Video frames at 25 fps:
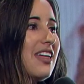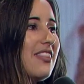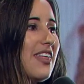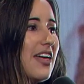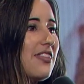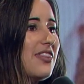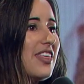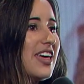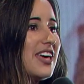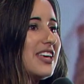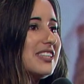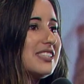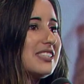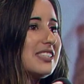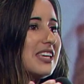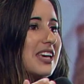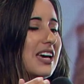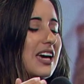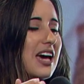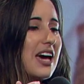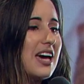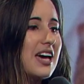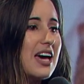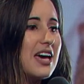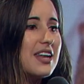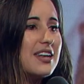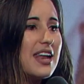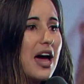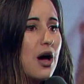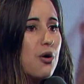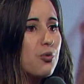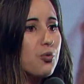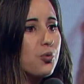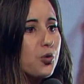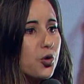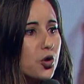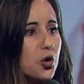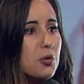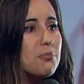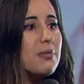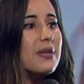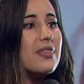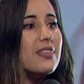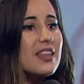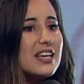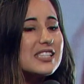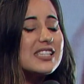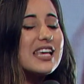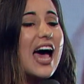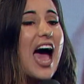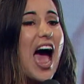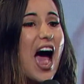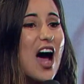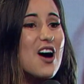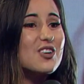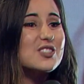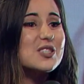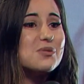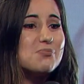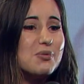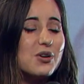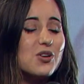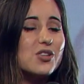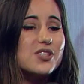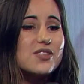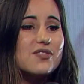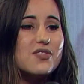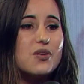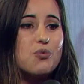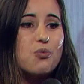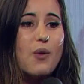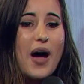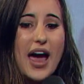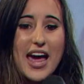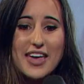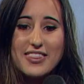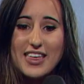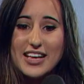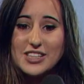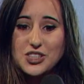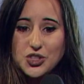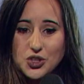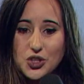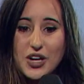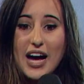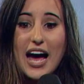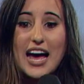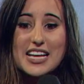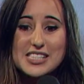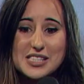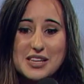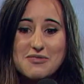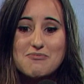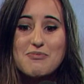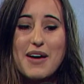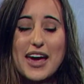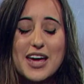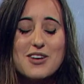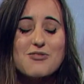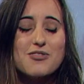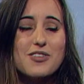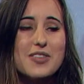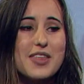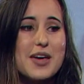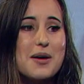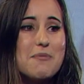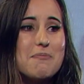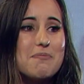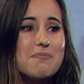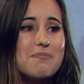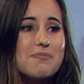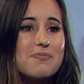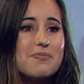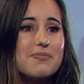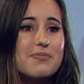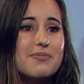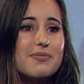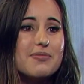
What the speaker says: that there's now room in this house because of the way that you guys have made for them.